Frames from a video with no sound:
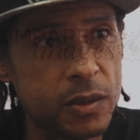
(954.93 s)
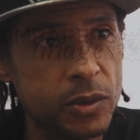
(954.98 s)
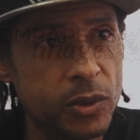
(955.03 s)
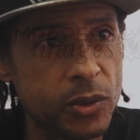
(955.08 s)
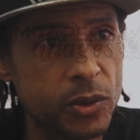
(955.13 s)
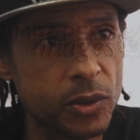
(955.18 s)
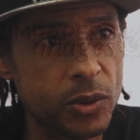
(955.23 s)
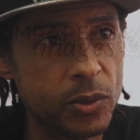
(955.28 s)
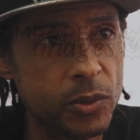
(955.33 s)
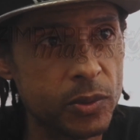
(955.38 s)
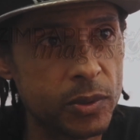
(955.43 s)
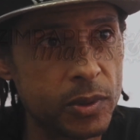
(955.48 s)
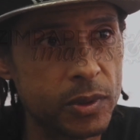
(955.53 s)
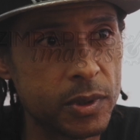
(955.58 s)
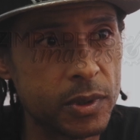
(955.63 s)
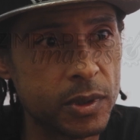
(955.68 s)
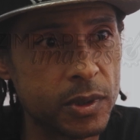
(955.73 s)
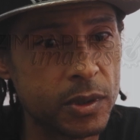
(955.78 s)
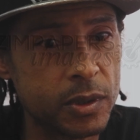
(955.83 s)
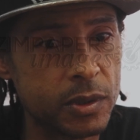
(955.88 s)
you know,
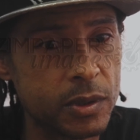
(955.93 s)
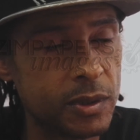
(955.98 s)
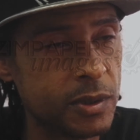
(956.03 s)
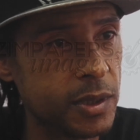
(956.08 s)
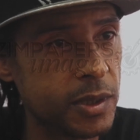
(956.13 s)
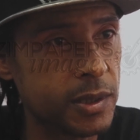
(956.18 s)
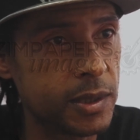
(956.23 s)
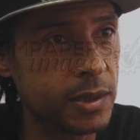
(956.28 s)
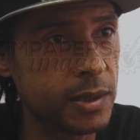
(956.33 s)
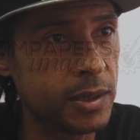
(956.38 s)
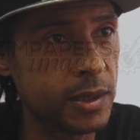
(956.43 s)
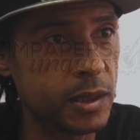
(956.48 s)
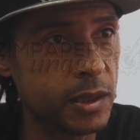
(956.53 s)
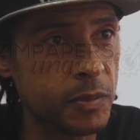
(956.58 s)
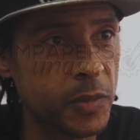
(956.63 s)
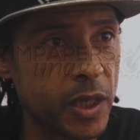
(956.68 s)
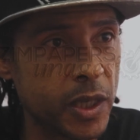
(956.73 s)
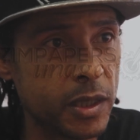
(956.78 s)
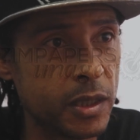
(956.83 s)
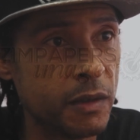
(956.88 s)
this is it,
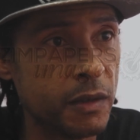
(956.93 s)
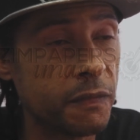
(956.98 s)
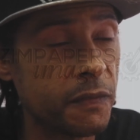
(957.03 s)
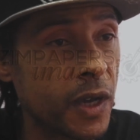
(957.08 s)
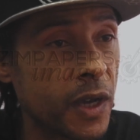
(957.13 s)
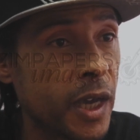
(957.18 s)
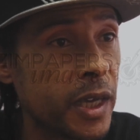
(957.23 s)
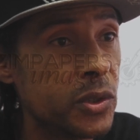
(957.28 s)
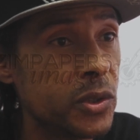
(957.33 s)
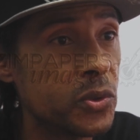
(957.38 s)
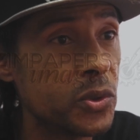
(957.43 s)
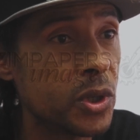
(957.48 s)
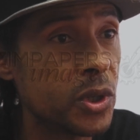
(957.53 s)
man. If I do